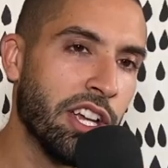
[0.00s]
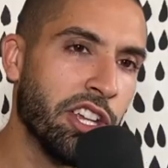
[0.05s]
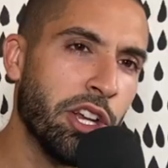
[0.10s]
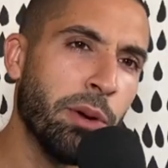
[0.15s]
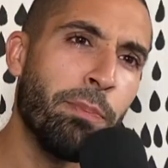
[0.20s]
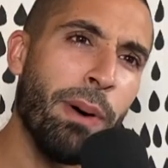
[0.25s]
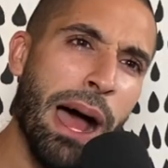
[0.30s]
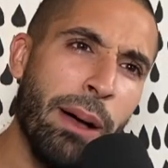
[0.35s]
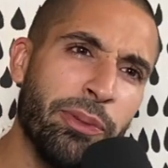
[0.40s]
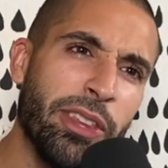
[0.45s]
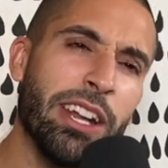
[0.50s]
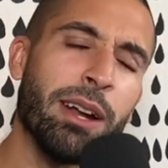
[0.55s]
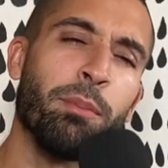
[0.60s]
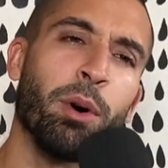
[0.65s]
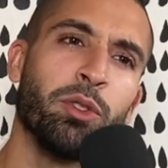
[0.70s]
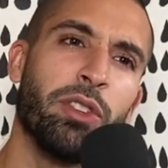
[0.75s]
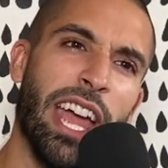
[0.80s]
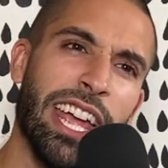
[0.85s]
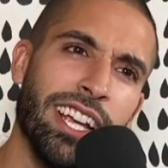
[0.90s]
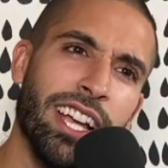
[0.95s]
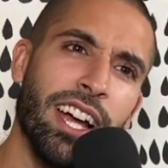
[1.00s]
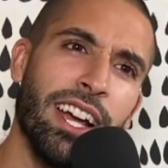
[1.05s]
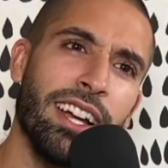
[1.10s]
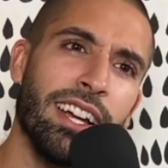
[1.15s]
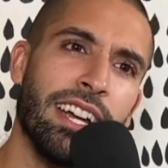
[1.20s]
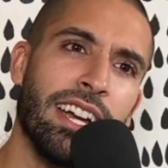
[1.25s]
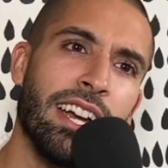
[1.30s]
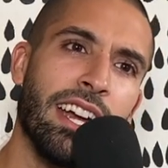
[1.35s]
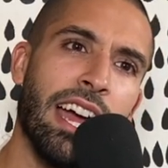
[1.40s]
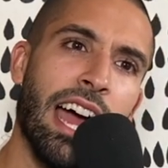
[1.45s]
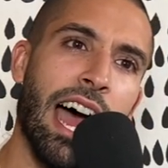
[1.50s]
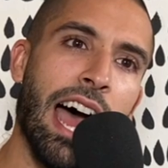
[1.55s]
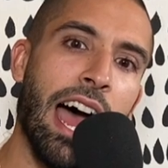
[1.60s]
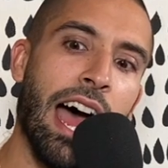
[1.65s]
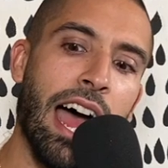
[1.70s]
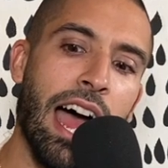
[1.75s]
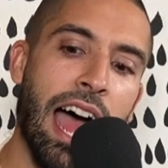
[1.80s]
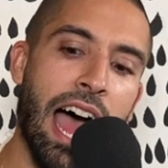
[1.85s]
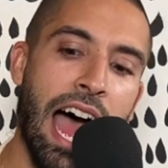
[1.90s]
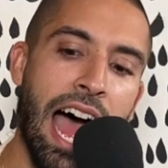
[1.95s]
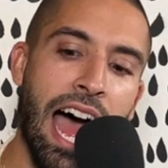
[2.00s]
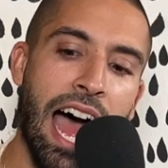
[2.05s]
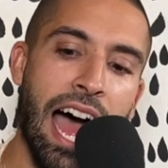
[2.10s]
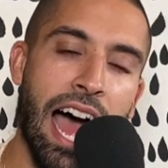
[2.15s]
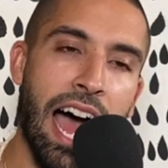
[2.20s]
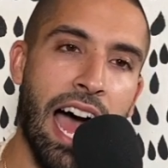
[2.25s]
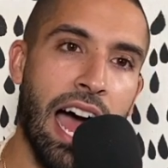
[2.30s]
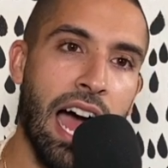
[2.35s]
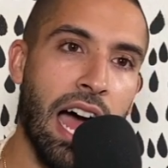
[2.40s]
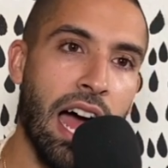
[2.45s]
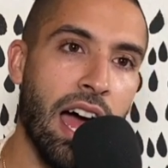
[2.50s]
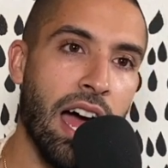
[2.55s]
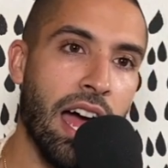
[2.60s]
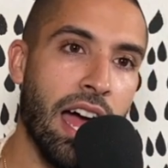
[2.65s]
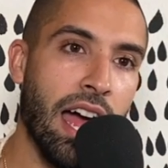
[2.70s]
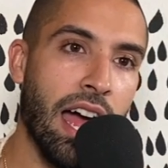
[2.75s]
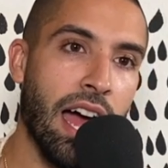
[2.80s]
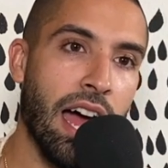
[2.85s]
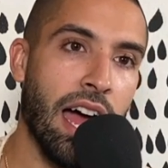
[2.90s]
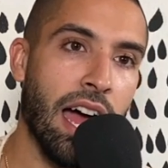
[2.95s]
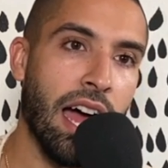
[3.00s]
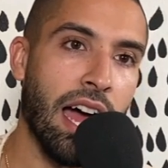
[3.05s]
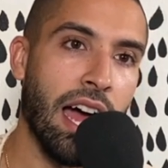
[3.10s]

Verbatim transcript: Your pops had a bodega. Yeah. First of all, it's bodega.